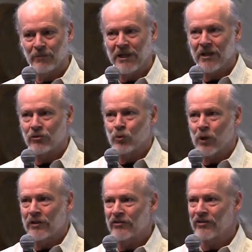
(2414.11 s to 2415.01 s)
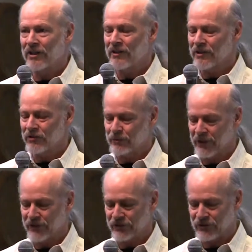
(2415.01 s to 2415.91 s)
Because once in this
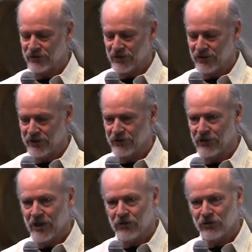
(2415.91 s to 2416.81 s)
place of stillness,